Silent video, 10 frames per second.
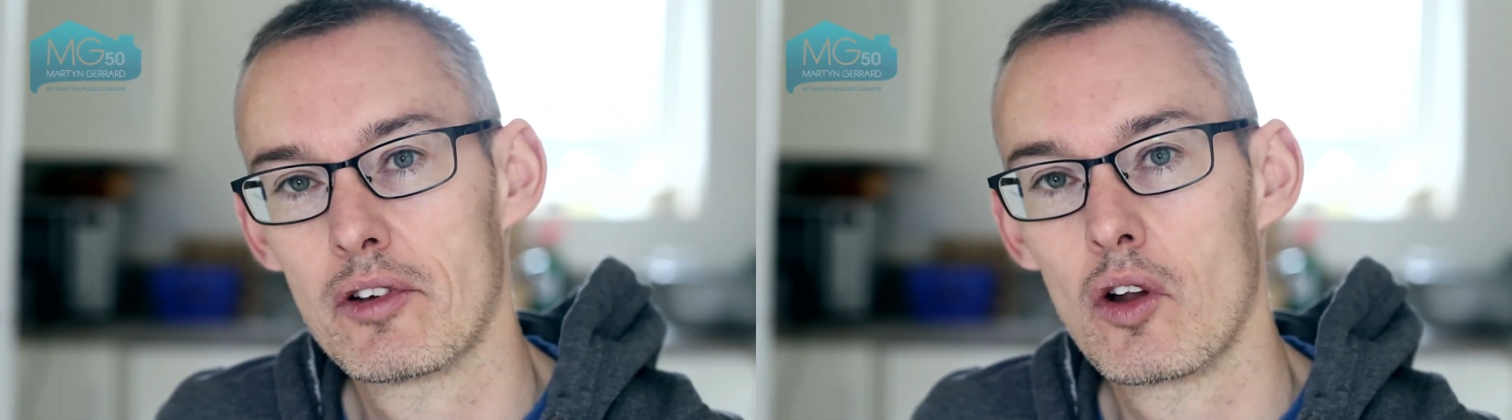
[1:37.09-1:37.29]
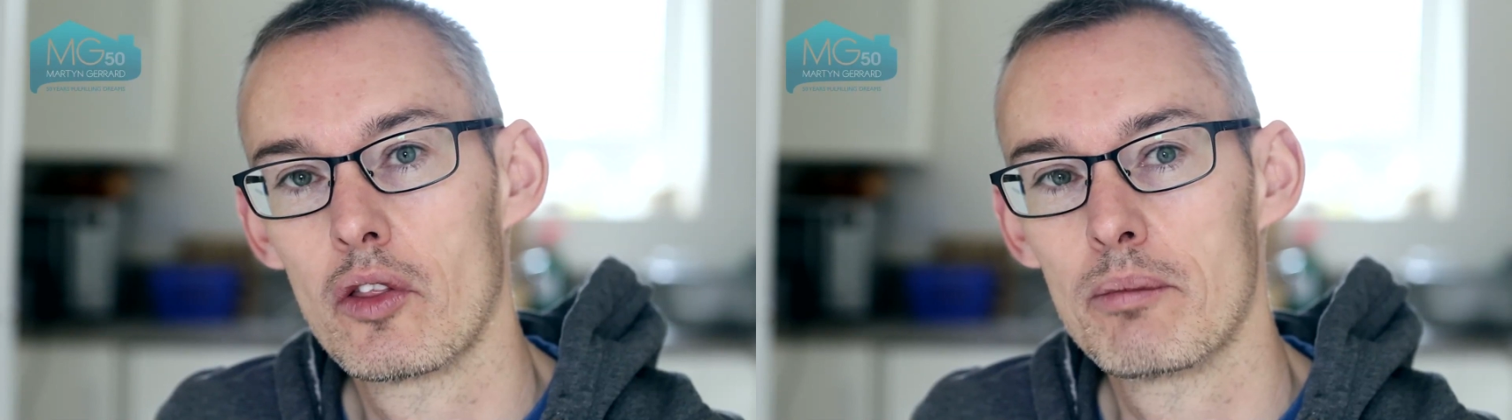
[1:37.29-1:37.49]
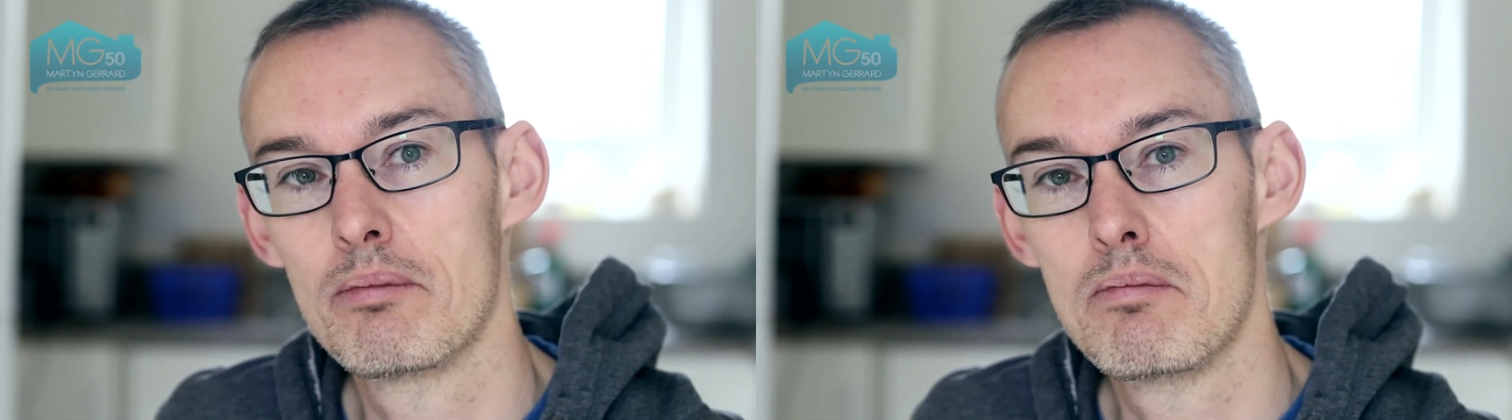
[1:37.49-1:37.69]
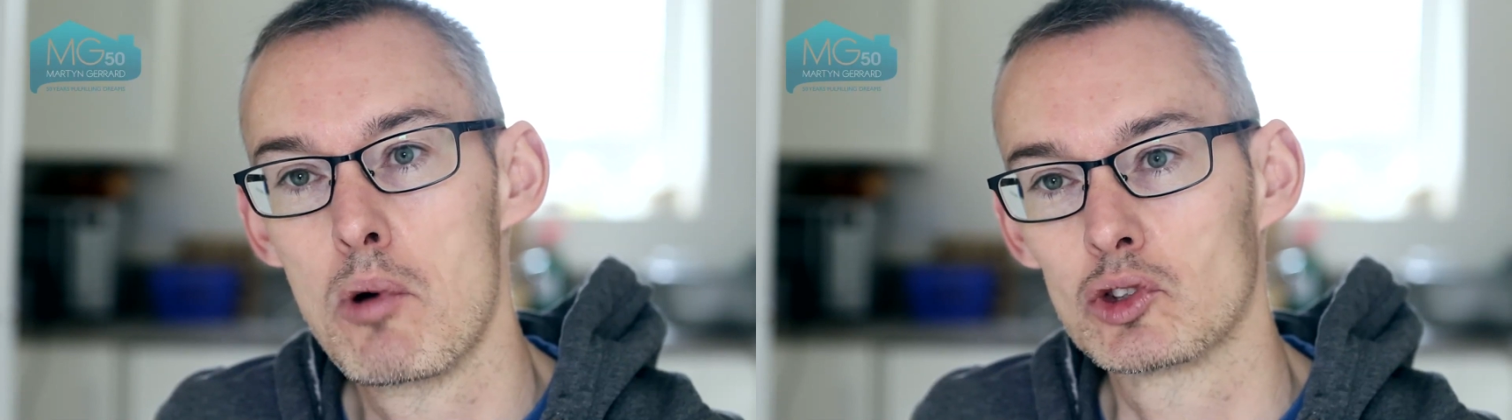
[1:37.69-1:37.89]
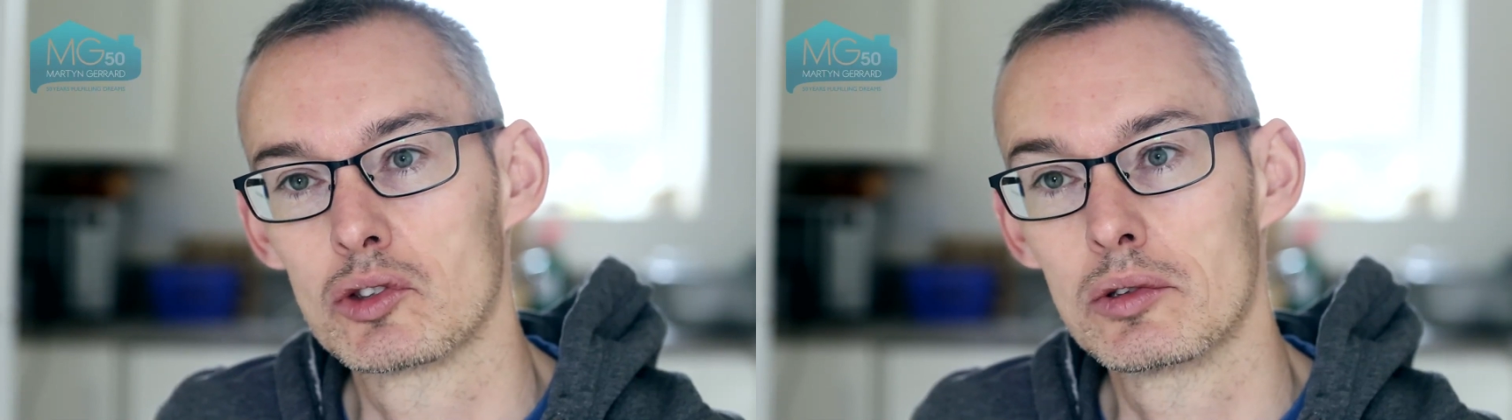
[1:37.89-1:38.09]
got the
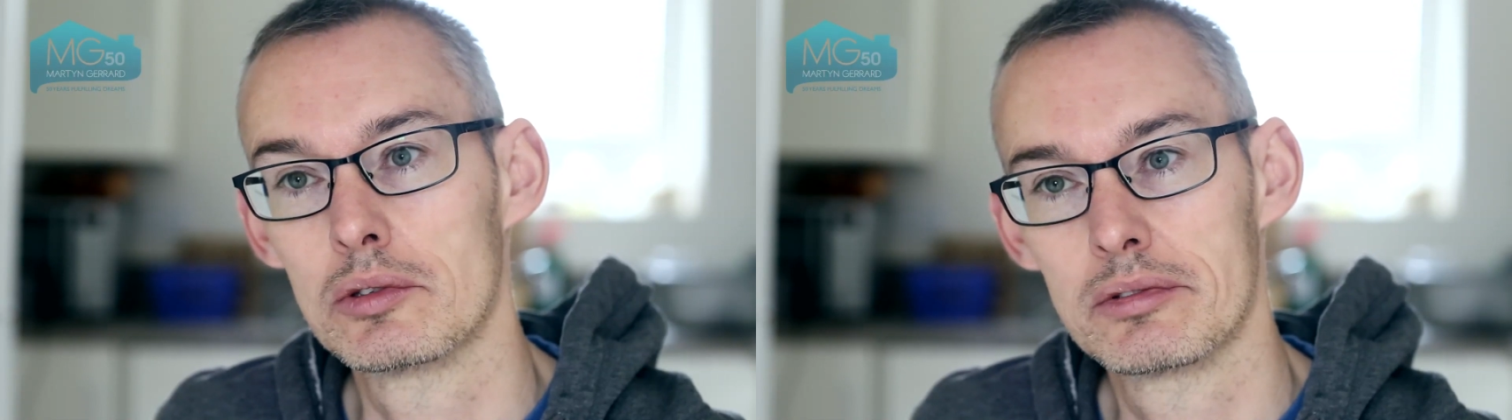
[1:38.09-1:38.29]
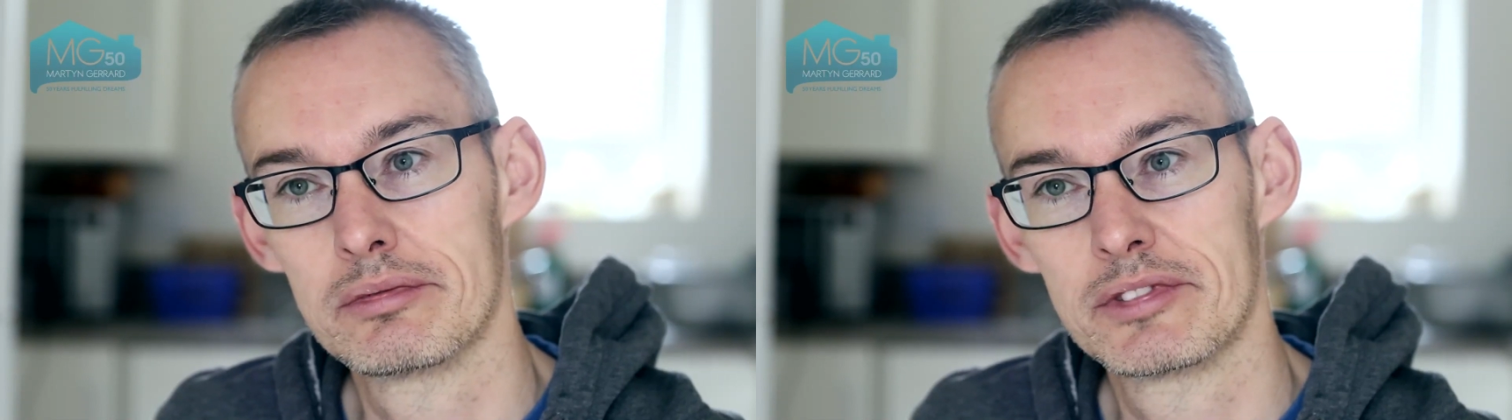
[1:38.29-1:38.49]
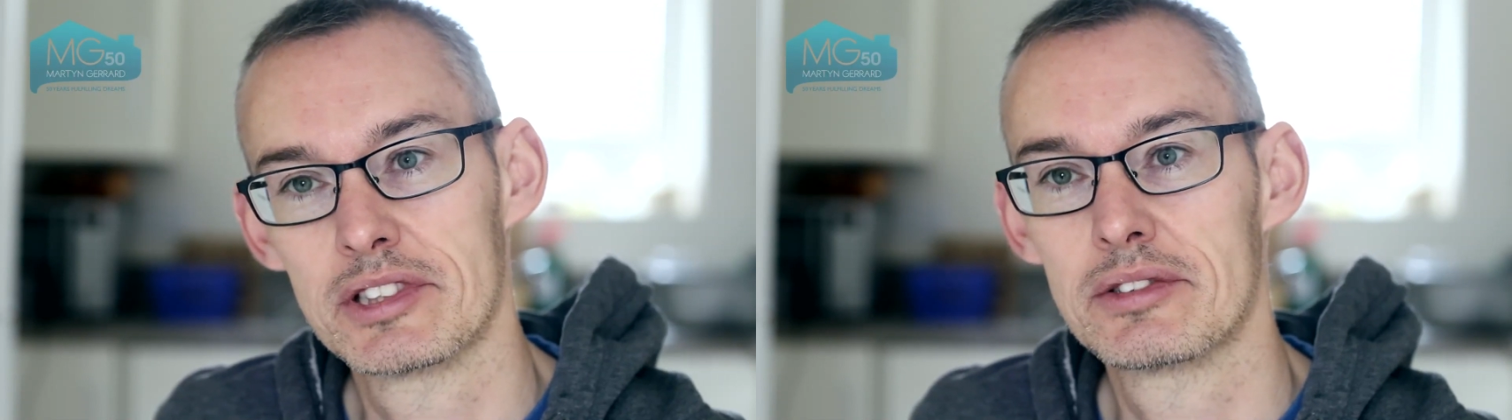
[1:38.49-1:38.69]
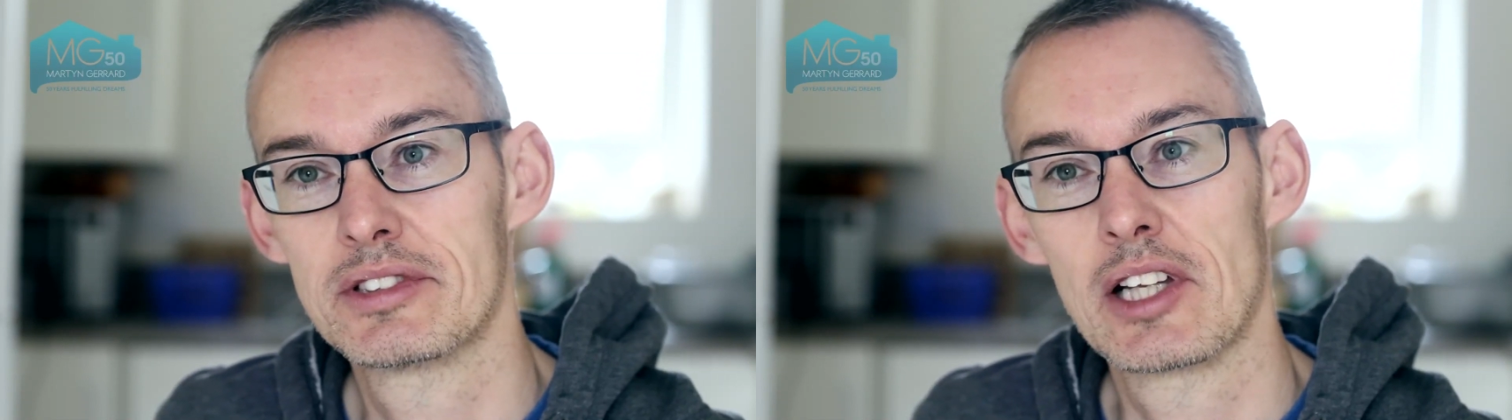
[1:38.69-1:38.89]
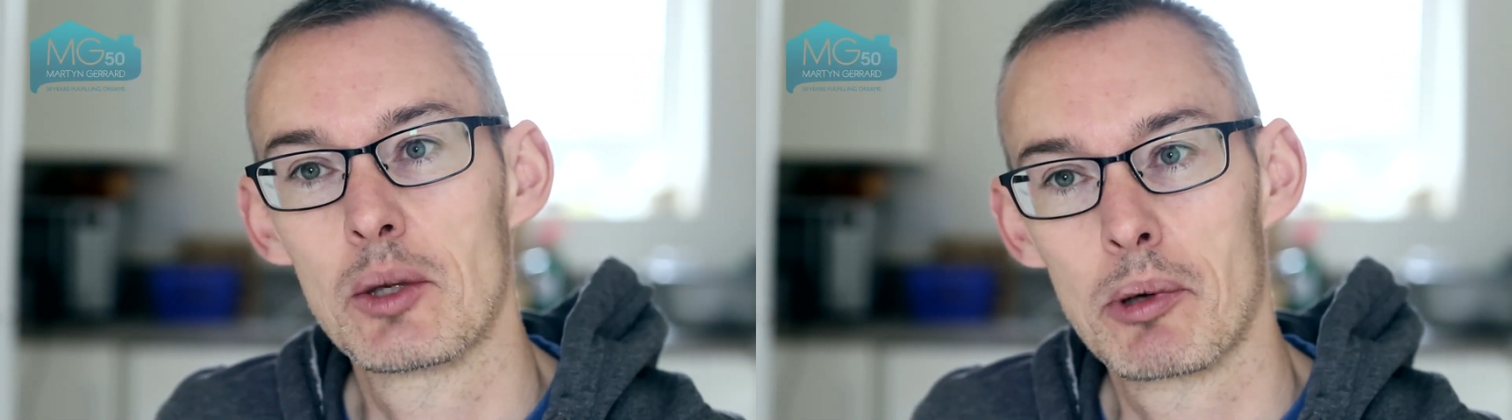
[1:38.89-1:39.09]
muscle to
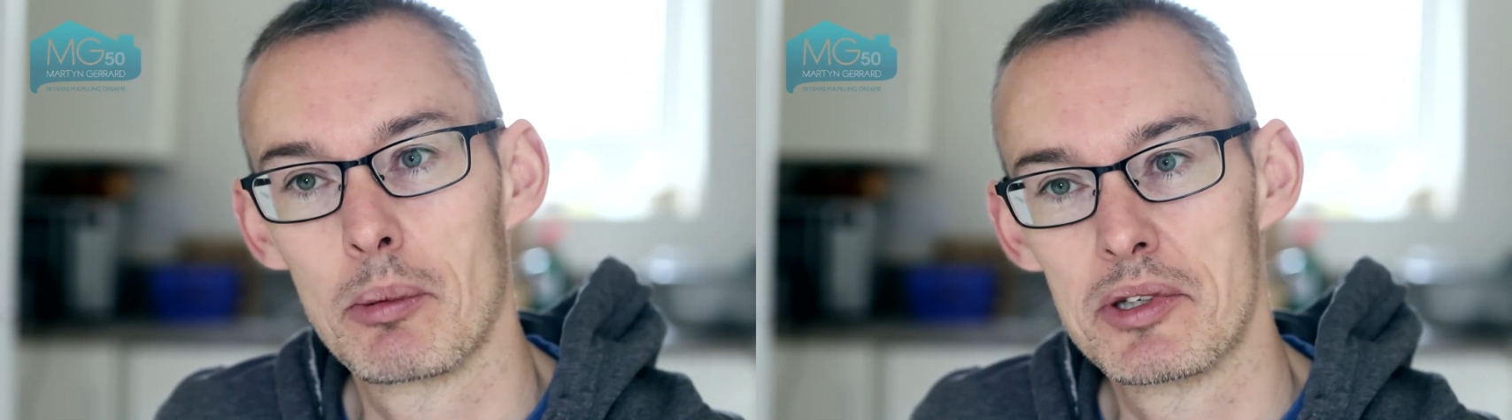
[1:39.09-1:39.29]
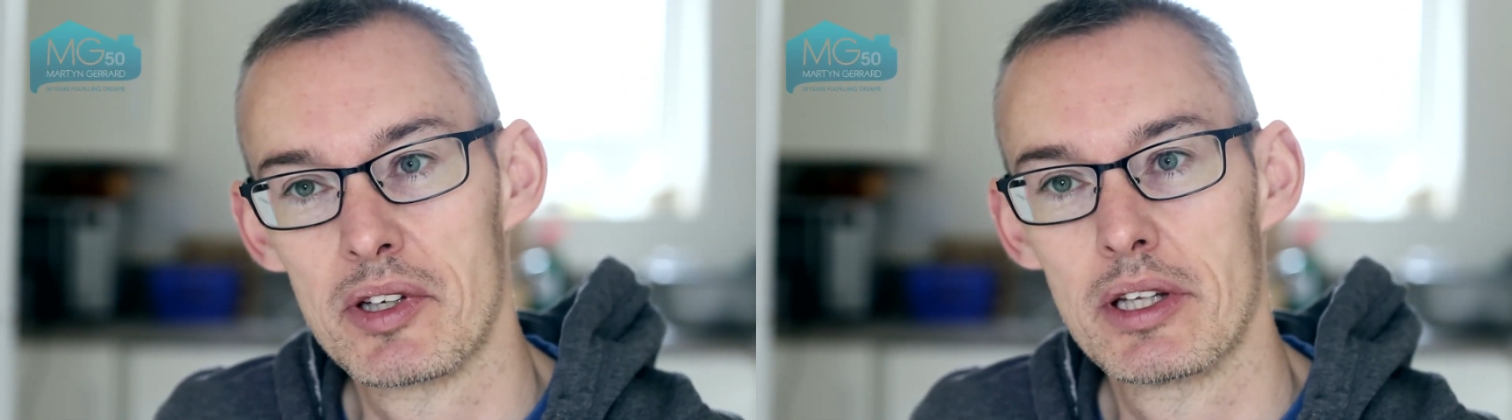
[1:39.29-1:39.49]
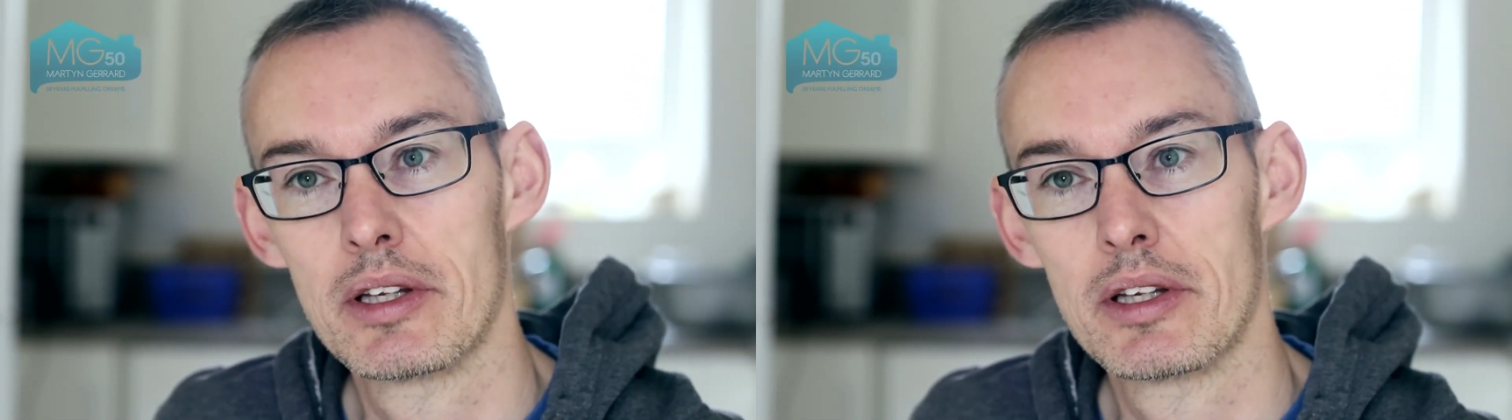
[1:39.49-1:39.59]
sell the property,